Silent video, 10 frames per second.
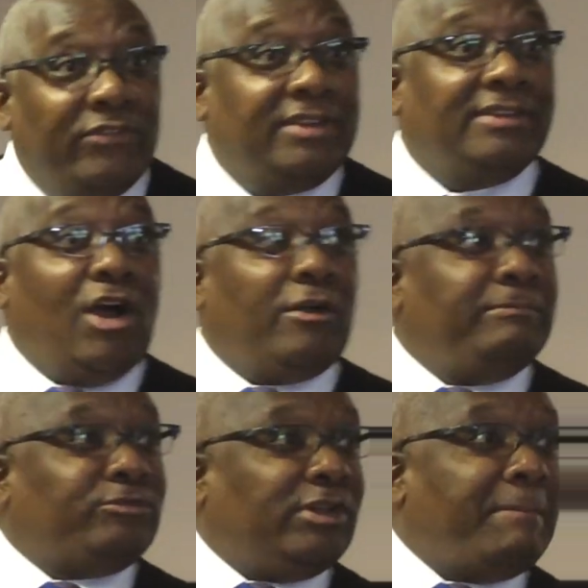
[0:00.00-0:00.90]
You ever seen a
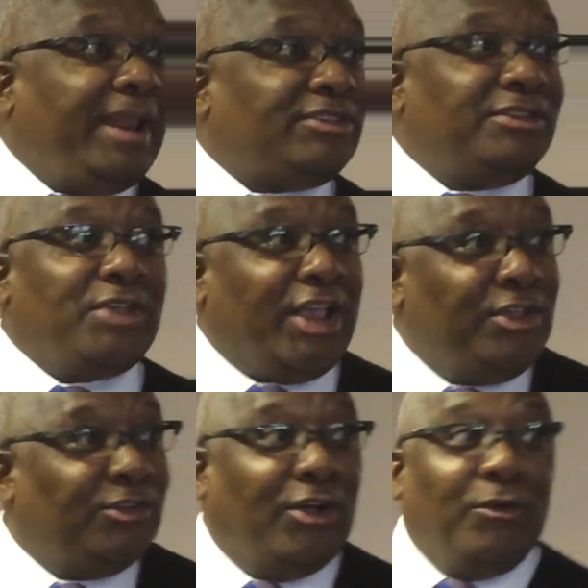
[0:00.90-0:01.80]
dog try to bite you? How
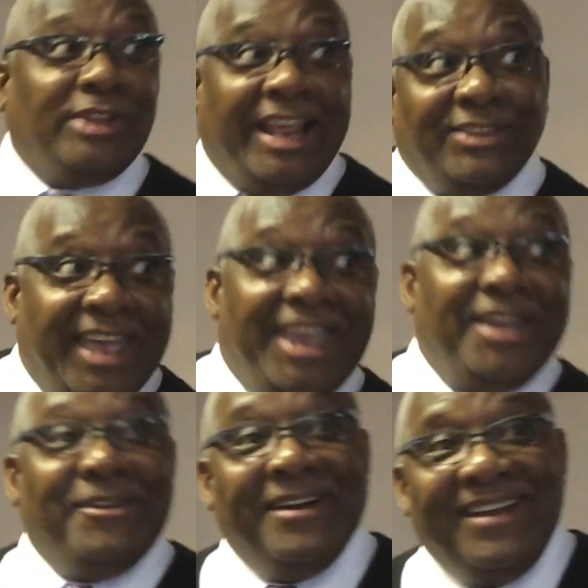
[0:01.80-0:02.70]
you get all on that
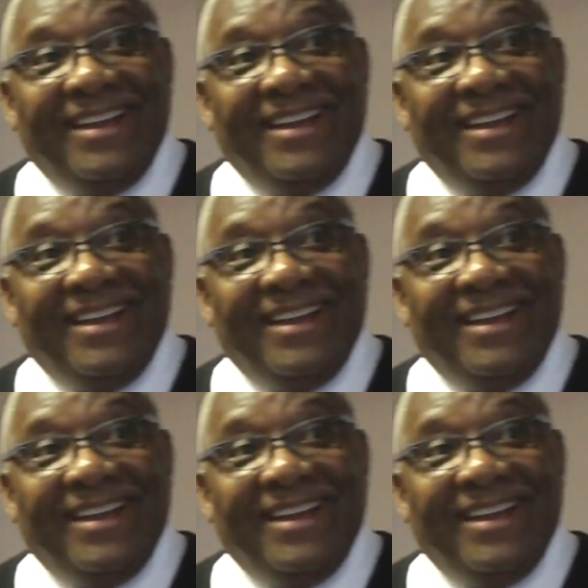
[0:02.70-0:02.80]
heel?